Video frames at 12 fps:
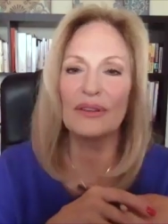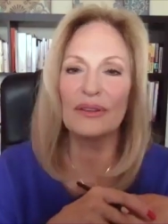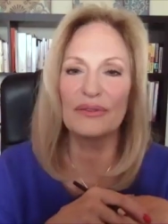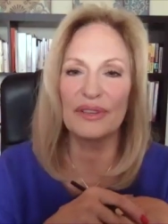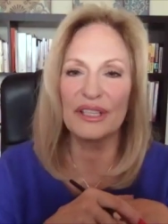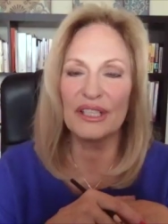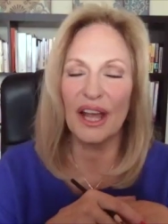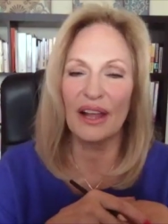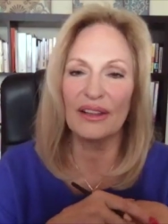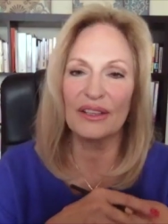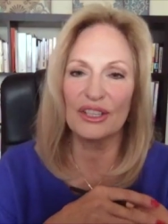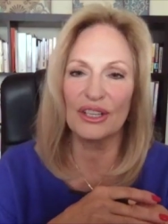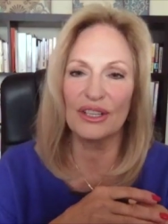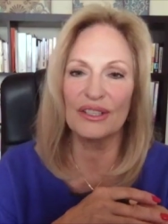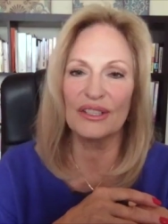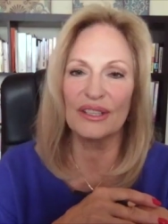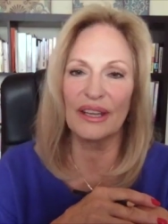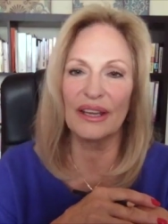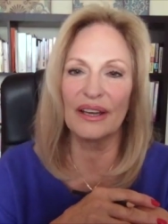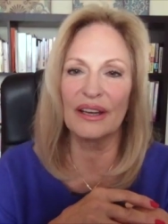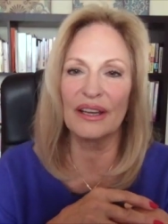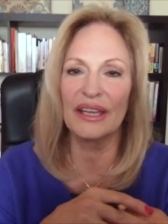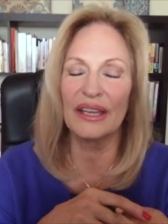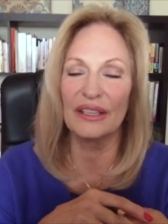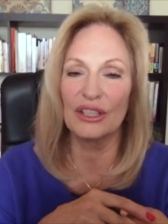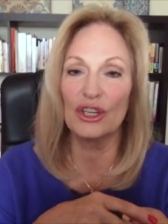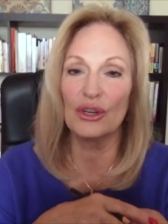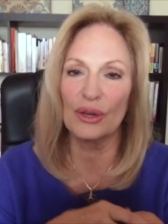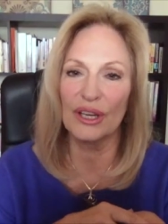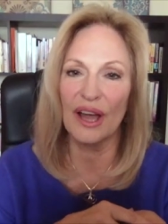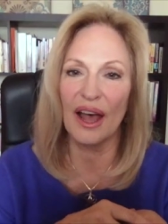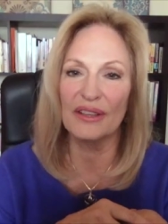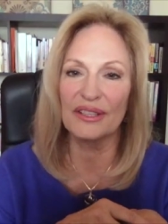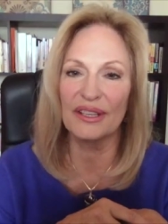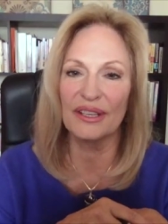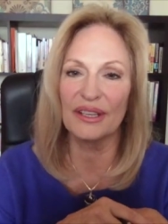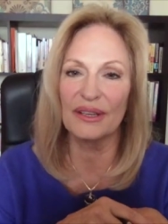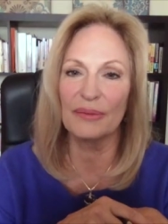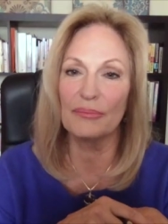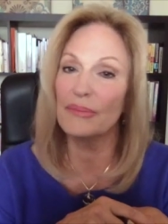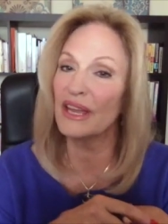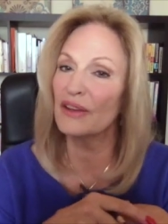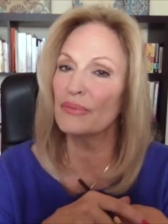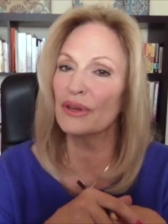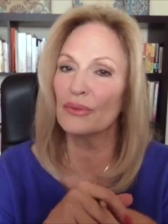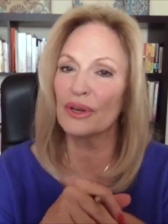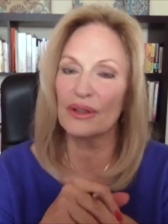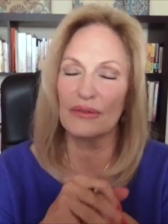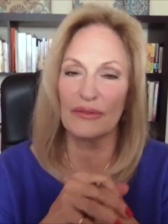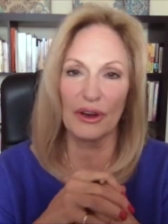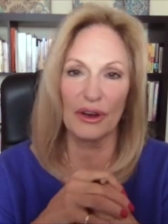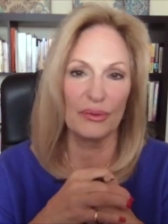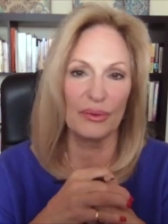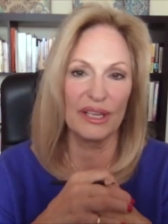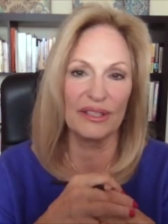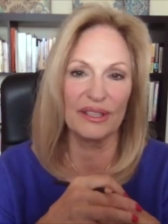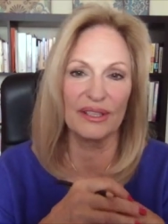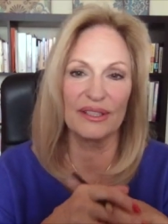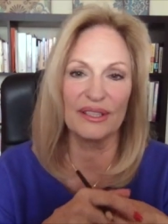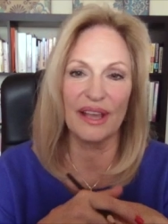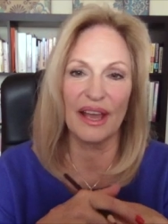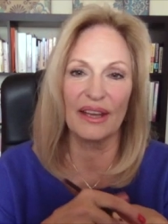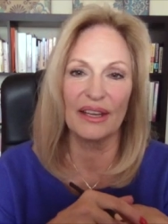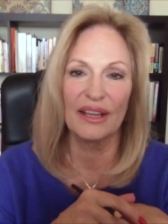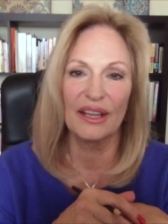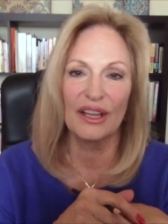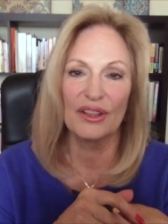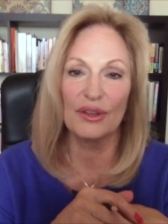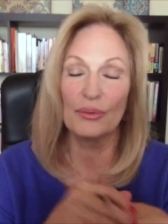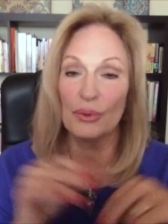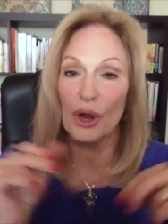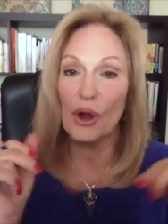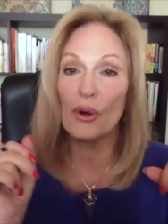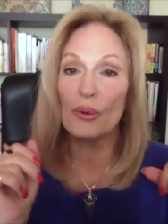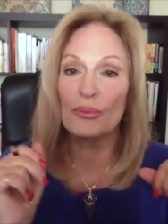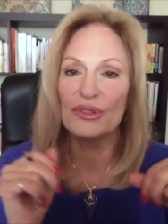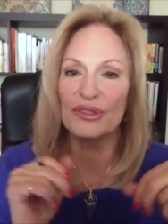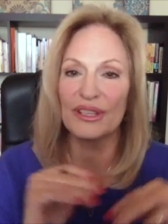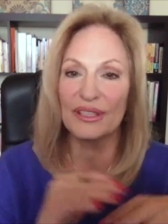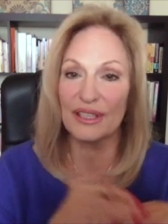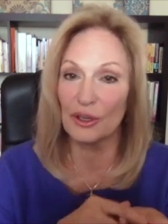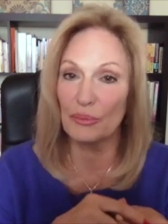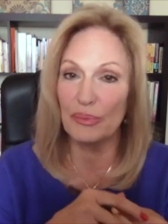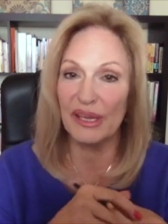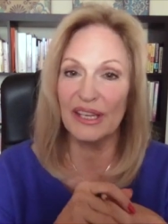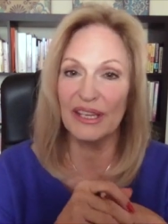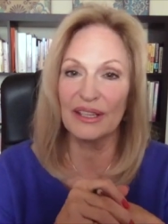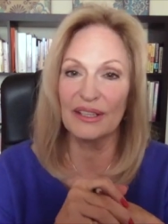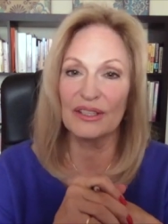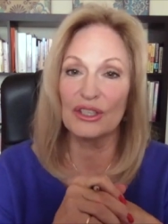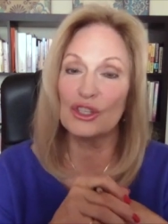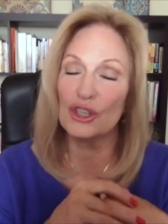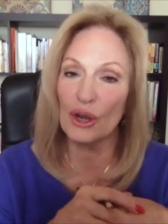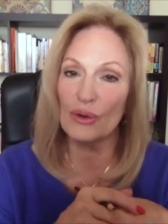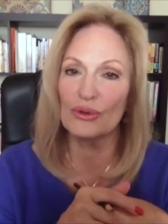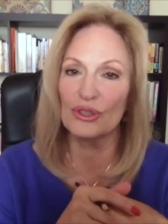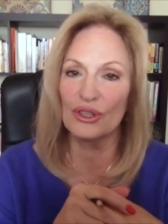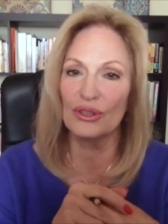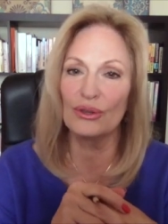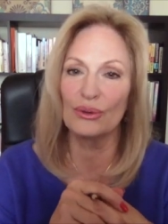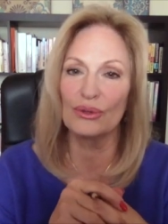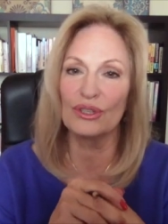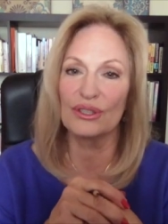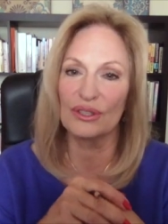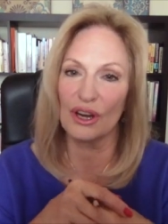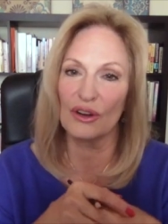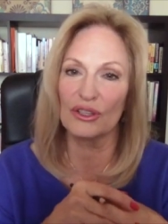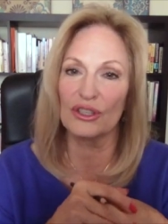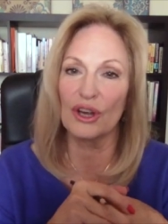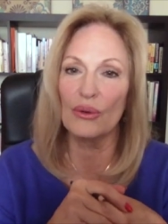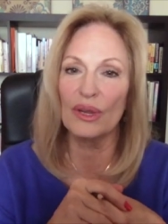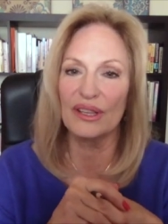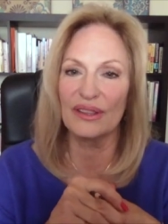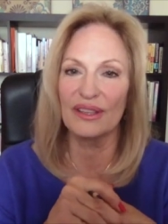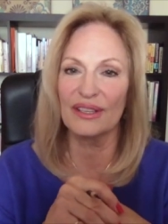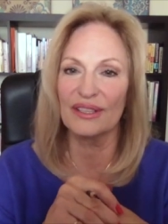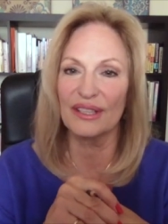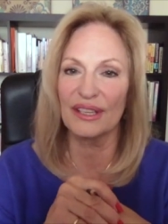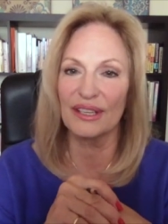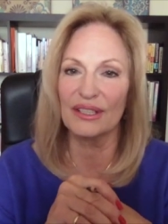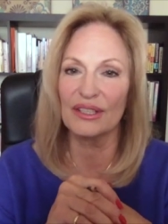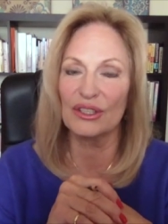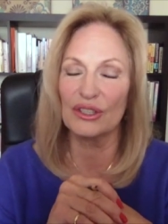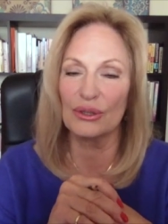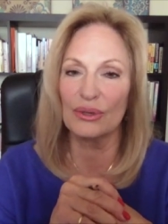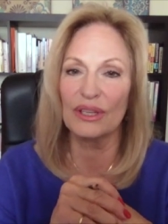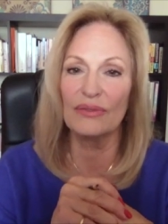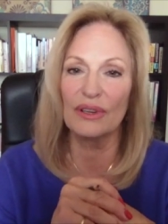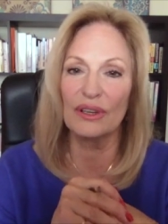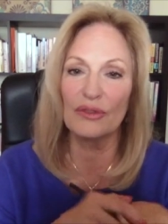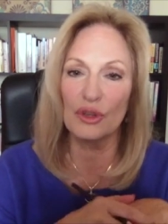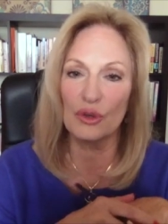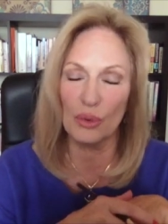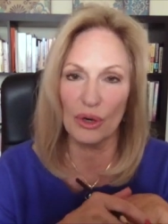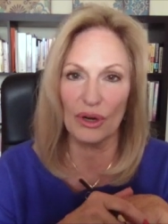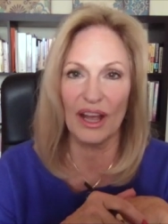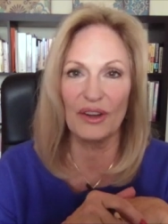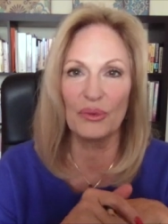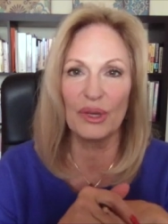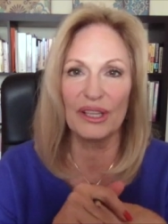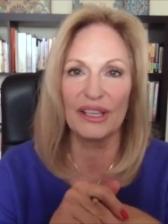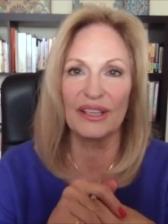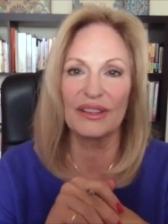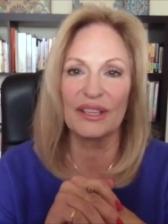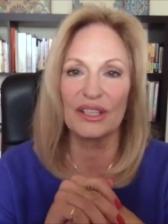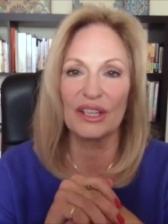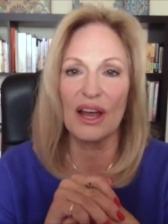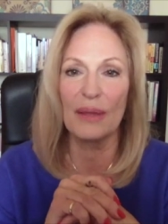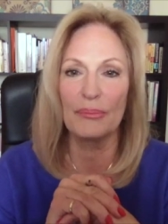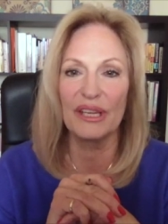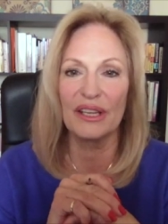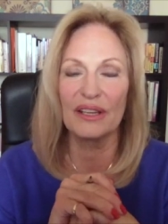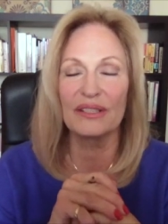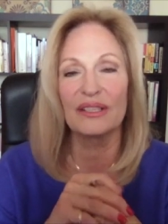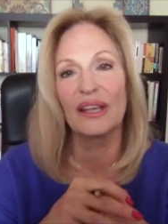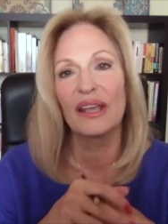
of intelligence uh, and curiosity may have been one of the very reasons that the robes these little beings chose you to start showing these things to even if you were unwilling at the time because